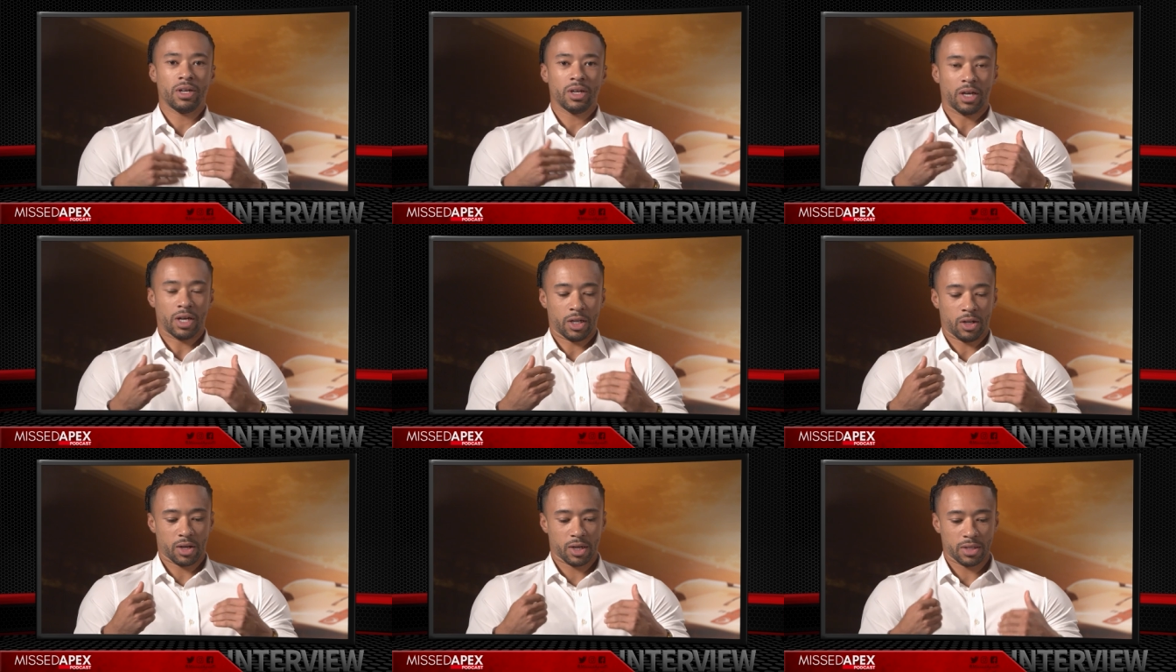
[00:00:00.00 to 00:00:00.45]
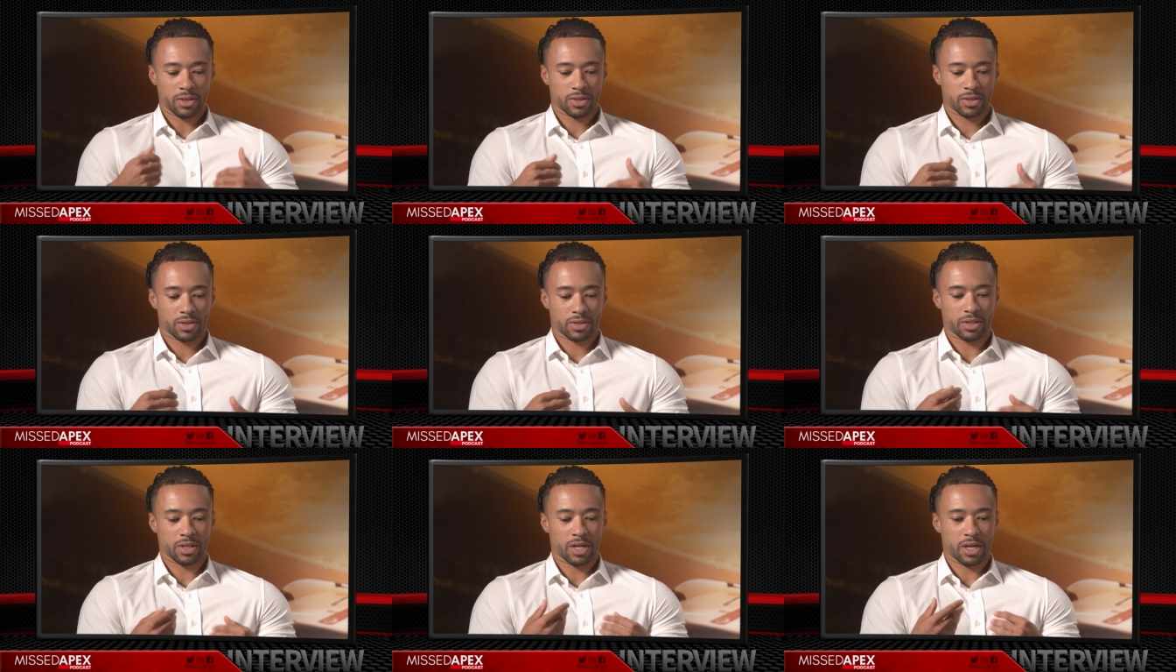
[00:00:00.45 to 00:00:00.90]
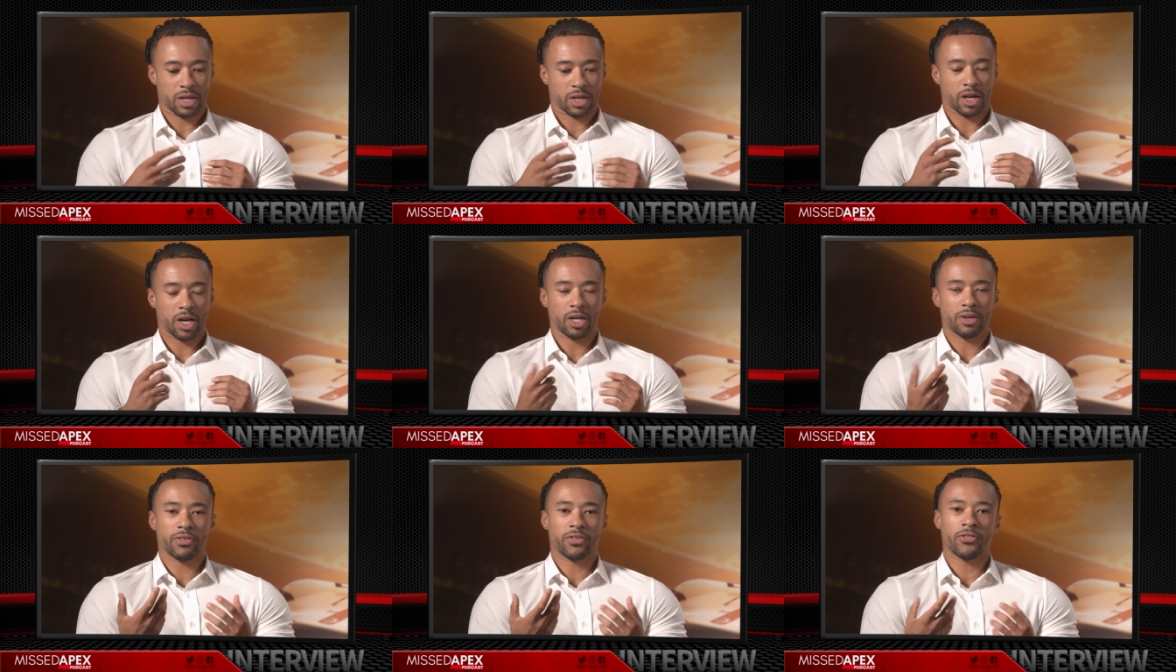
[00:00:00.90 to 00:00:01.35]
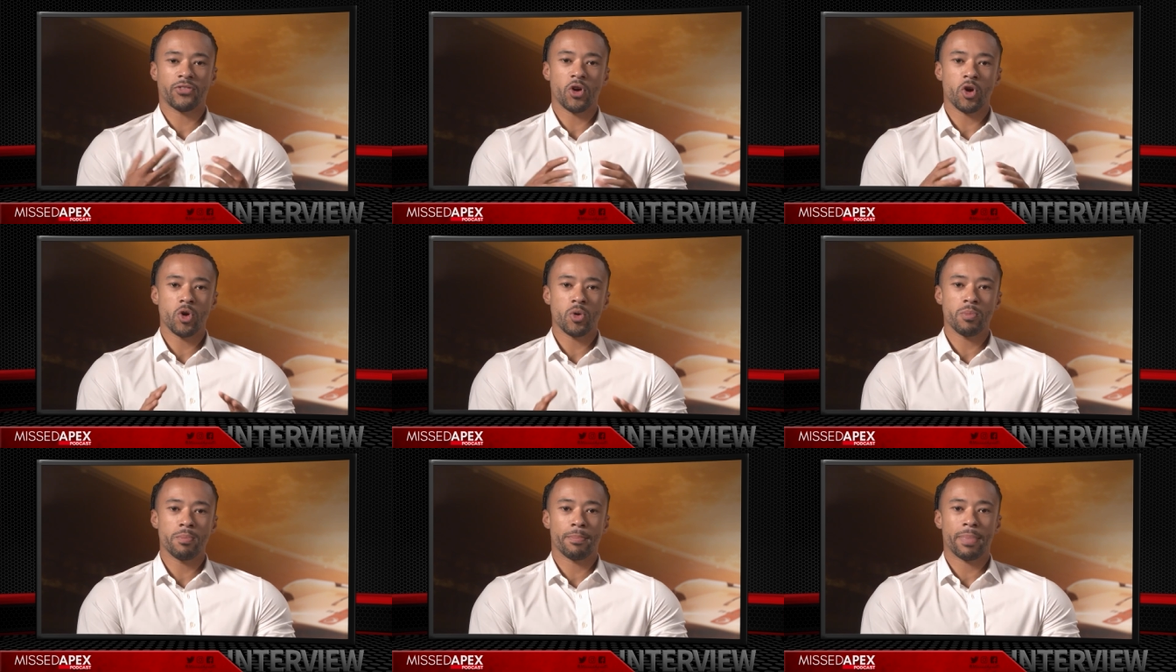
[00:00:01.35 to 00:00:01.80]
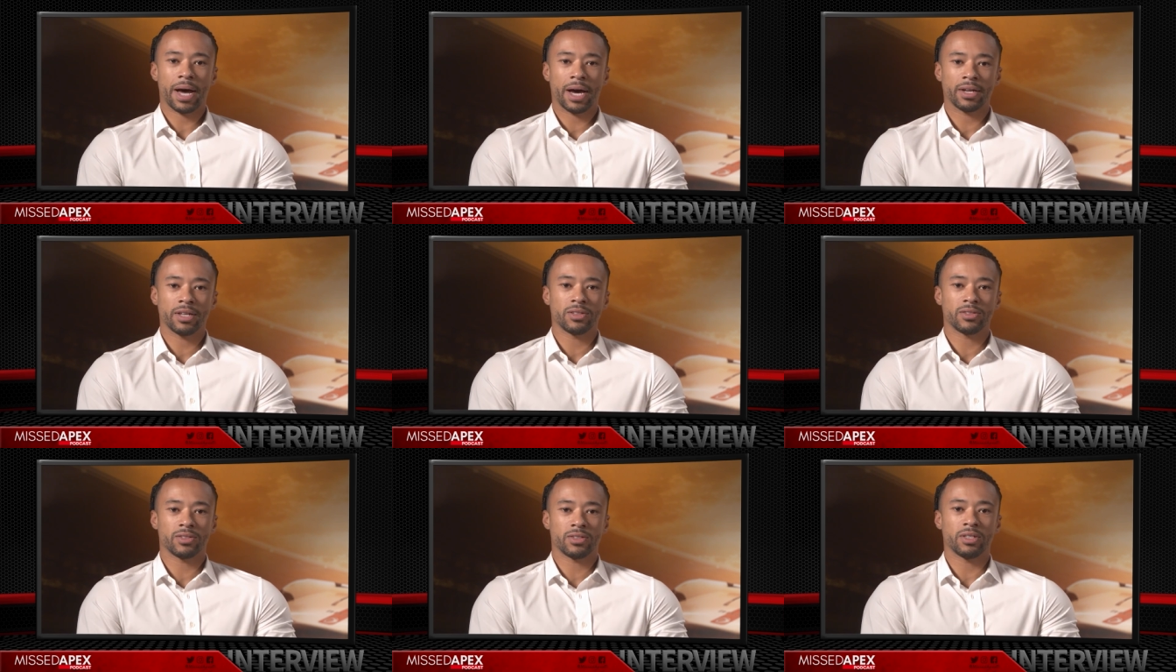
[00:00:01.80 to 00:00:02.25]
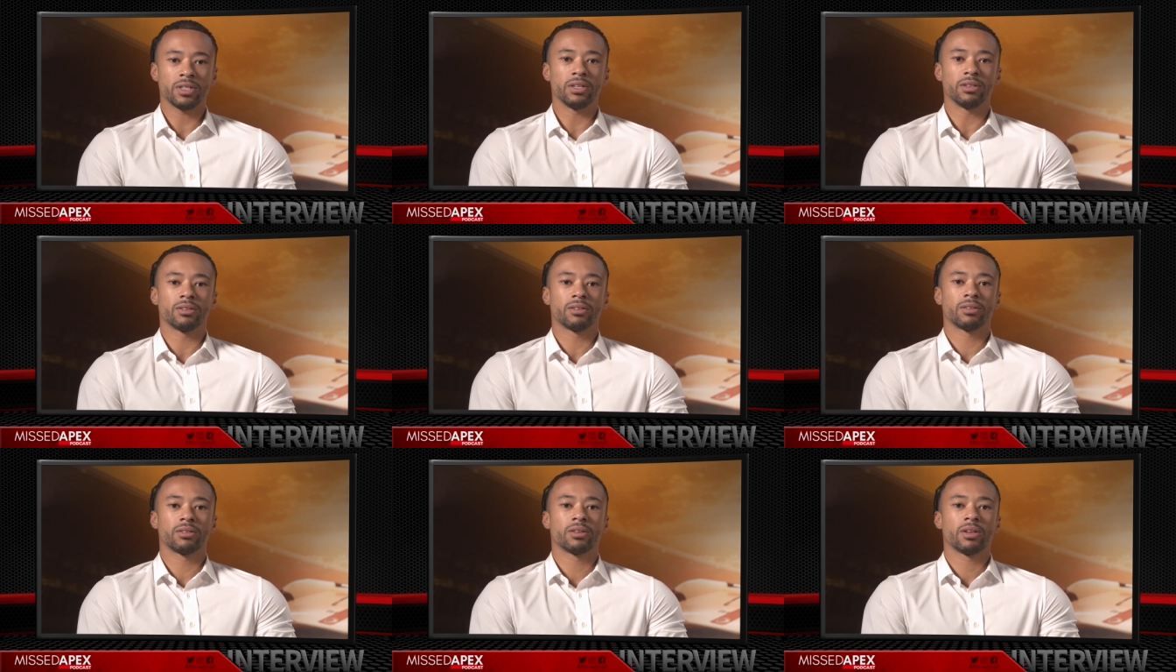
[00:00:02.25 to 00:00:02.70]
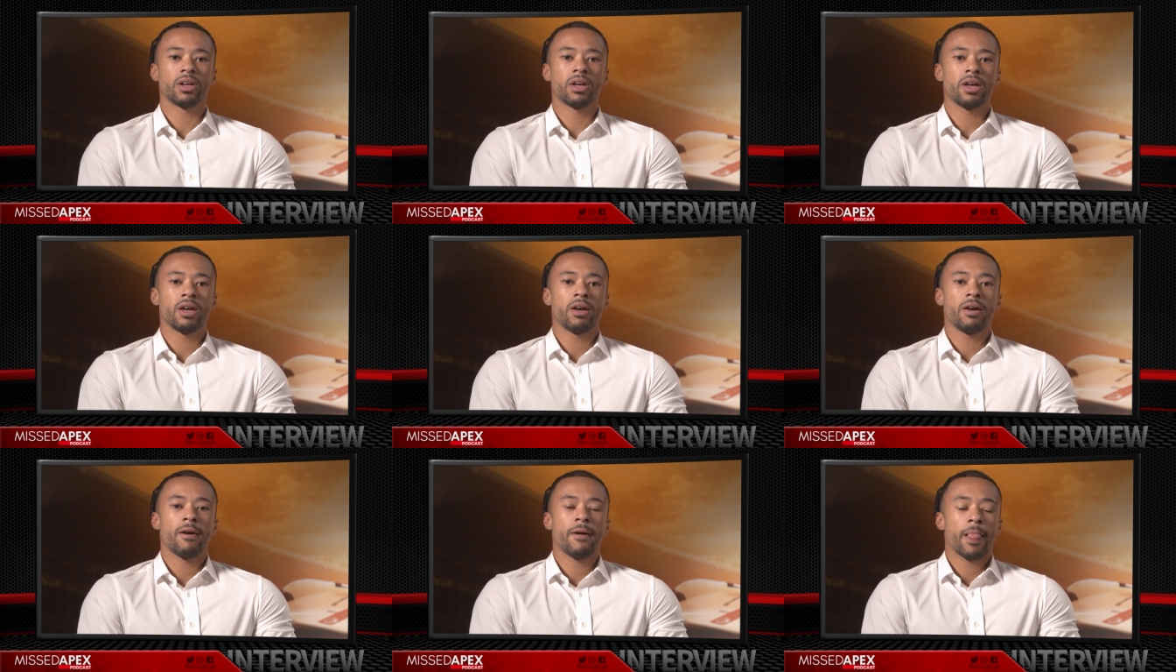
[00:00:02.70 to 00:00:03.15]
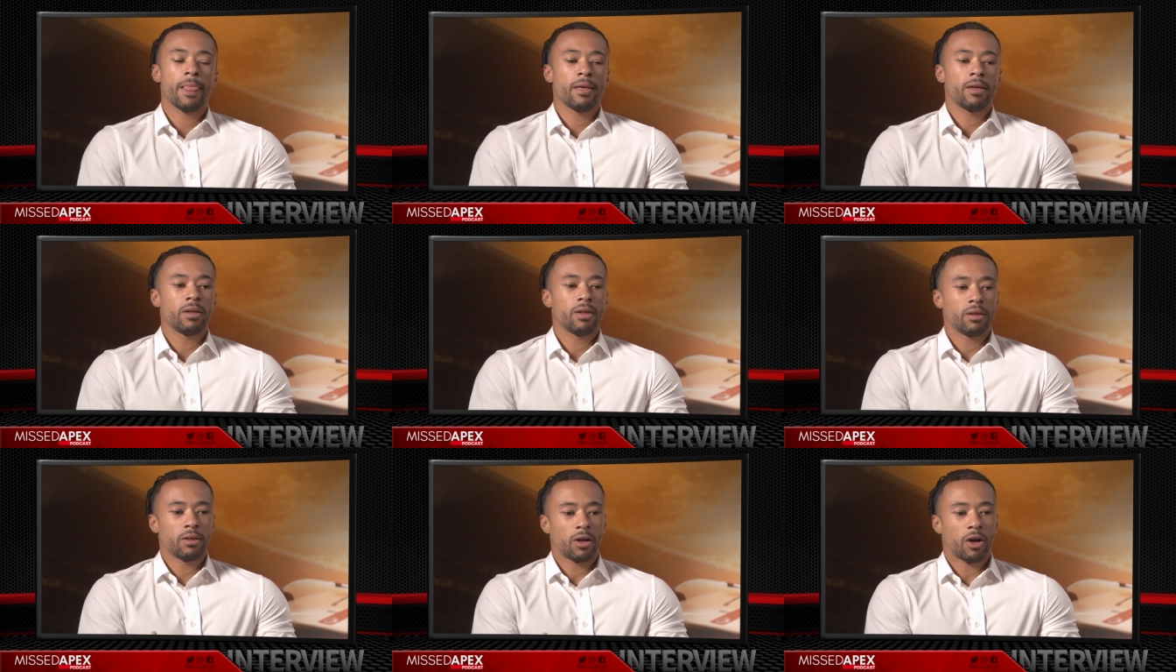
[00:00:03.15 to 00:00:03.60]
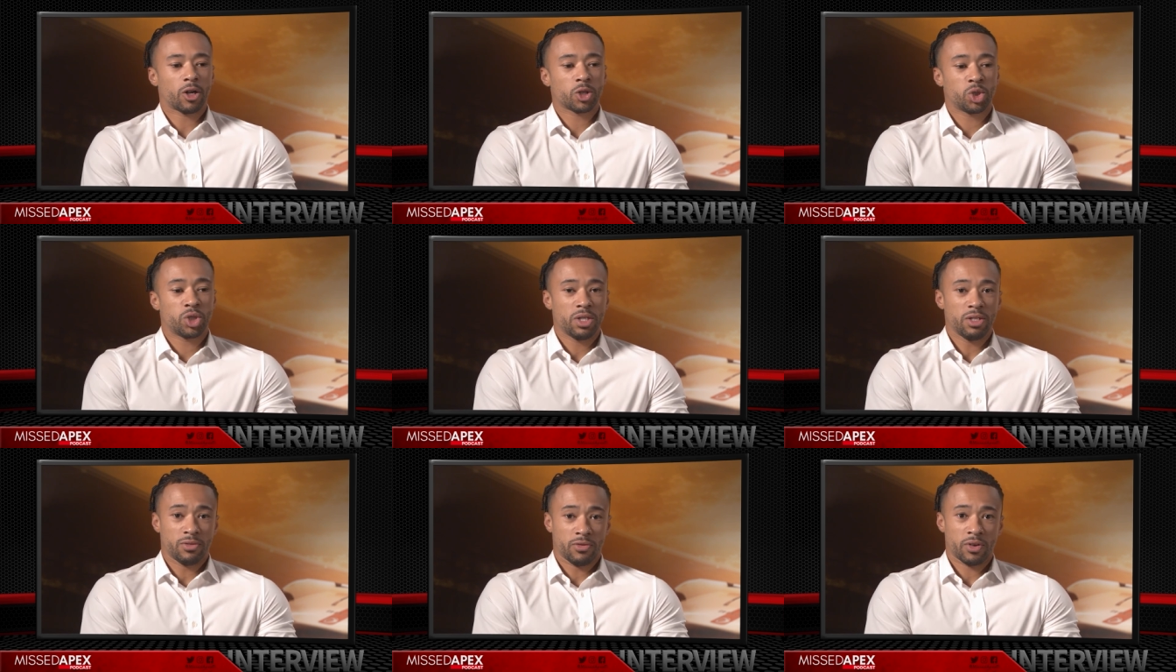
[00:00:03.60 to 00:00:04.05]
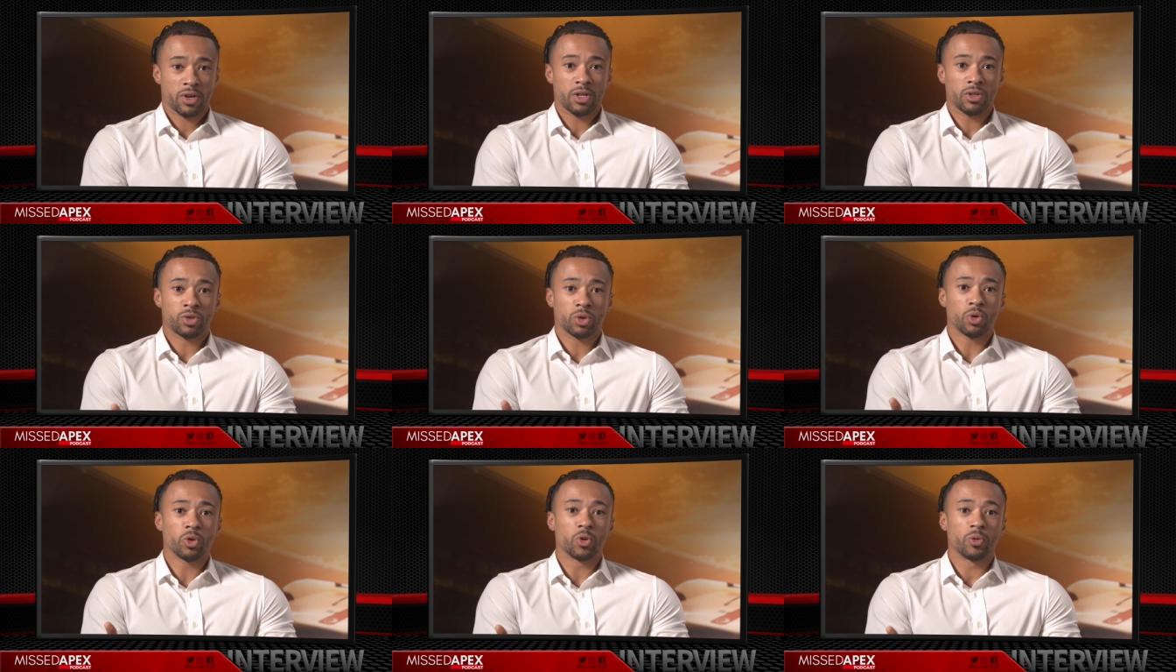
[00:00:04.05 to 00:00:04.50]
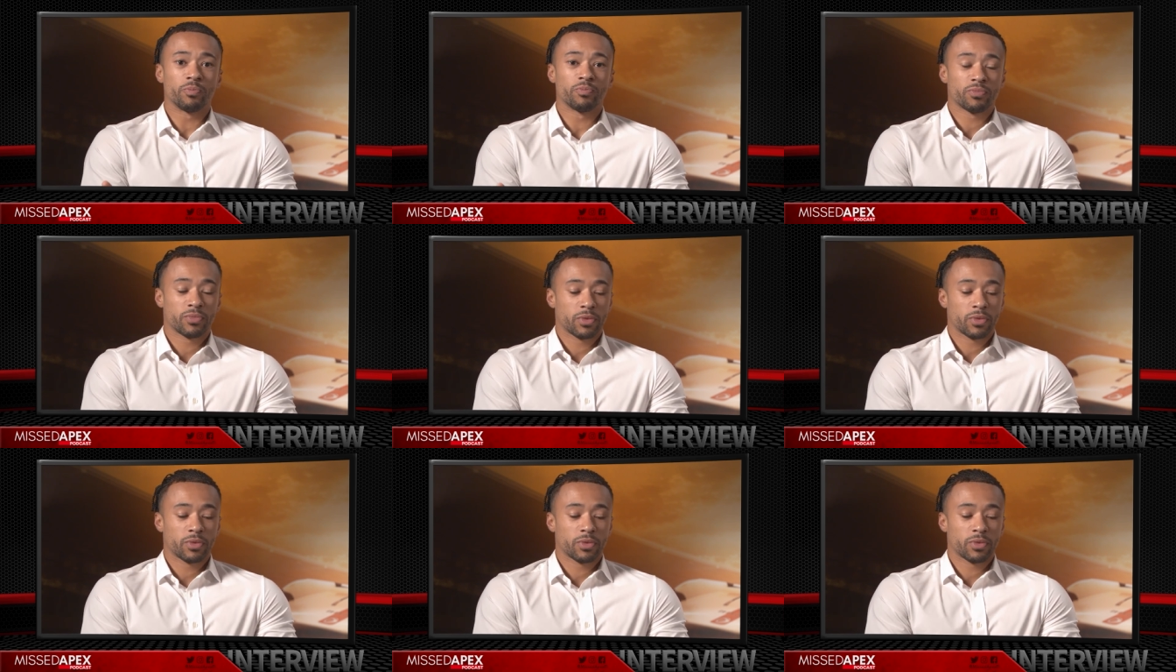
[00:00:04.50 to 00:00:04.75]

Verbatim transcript: a nice uh, kind of foam padded seat. Archie's very tall.